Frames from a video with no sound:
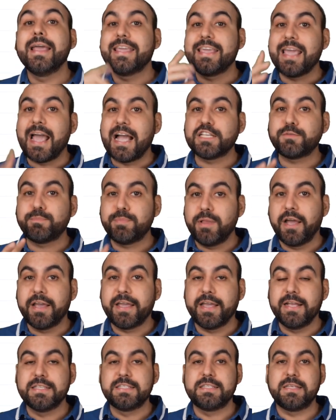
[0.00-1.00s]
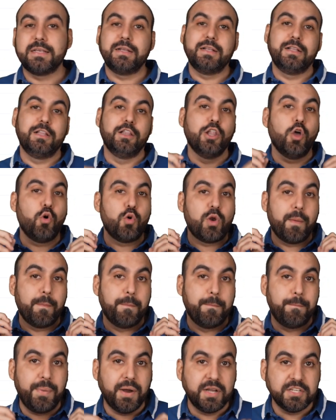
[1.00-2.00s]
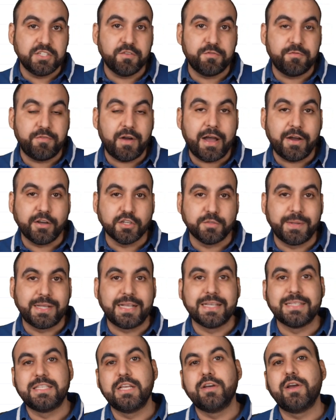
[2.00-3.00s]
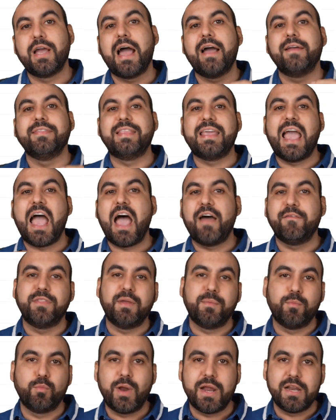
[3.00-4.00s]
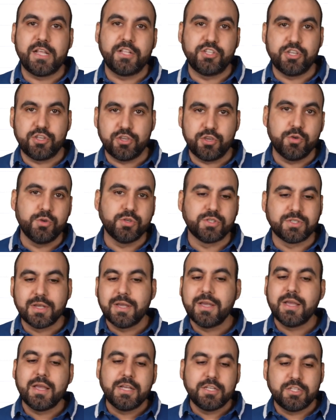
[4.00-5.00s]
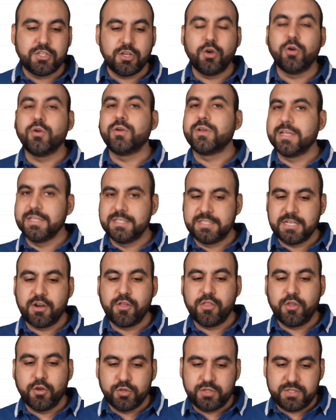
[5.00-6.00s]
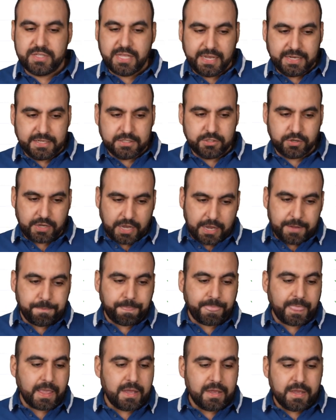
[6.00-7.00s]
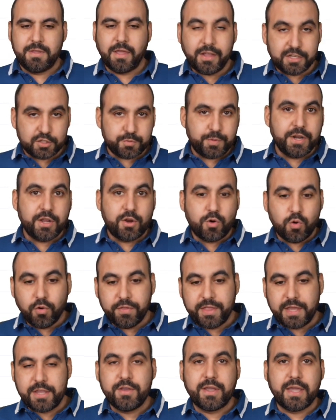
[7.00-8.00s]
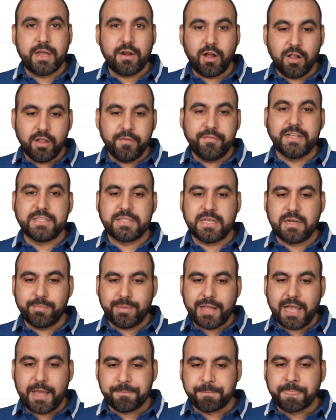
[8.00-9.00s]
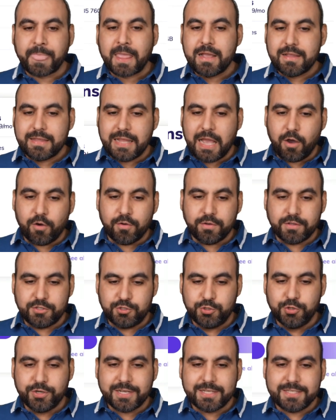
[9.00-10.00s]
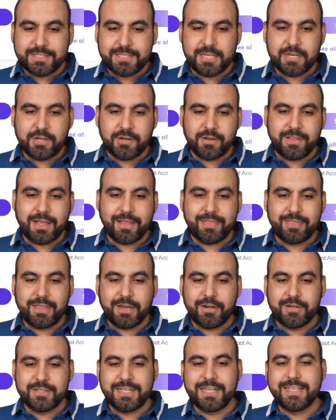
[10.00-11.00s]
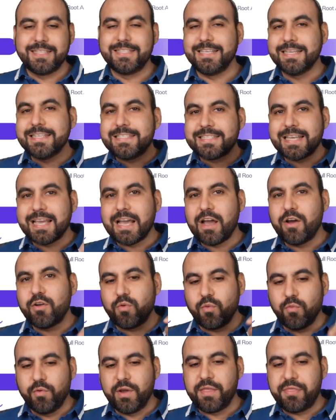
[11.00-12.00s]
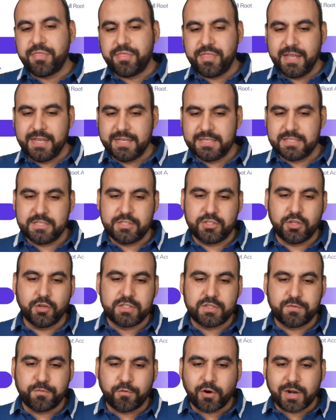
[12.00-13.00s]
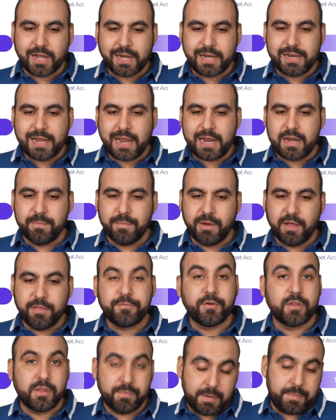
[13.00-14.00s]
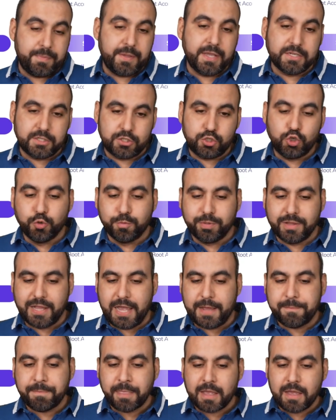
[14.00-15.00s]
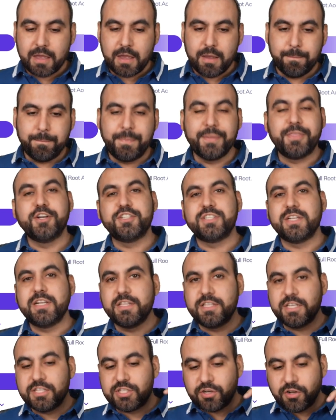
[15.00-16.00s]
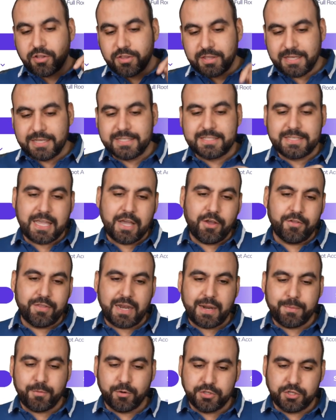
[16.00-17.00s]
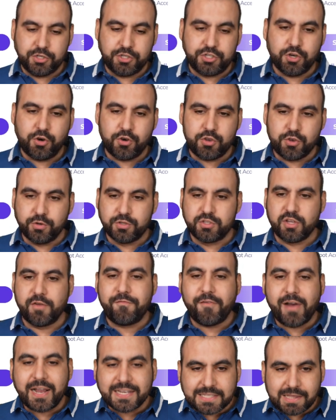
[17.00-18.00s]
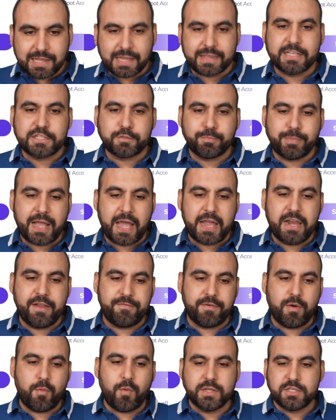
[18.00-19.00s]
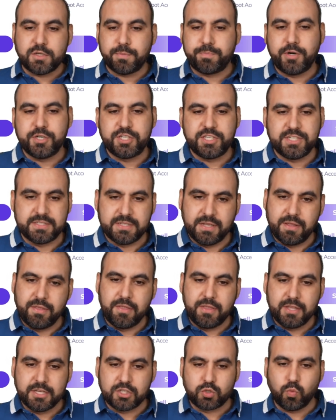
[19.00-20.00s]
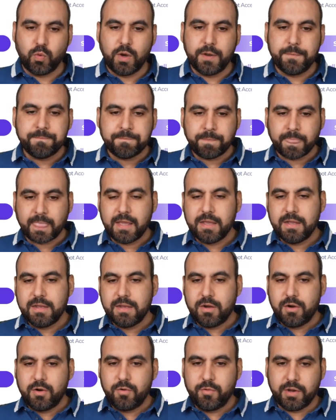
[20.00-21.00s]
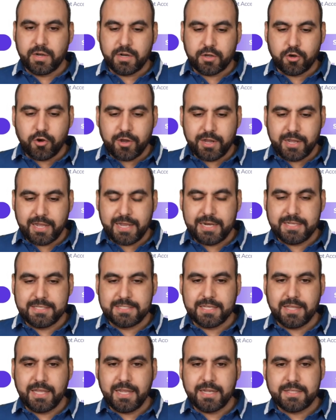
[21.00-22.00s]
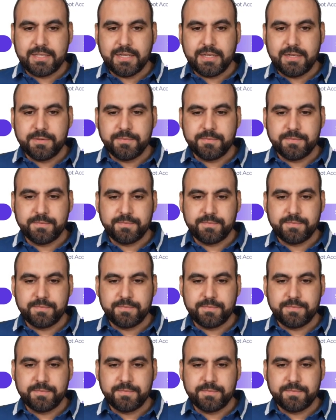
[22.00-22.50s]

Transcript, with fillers: Cache plugins load a bunch of files because they, ha they have them ready to use. So consider those things, okay? Now, that's pretty cool that you get all of this in a plan. Now, do consider that there's a discount with this. So it's four ninety-nine a month for the V P S two plan, but there's an additional discount that I'm going to show you. So if I select this plan, if I want to purchase this one, we're gonna go ahead and select it.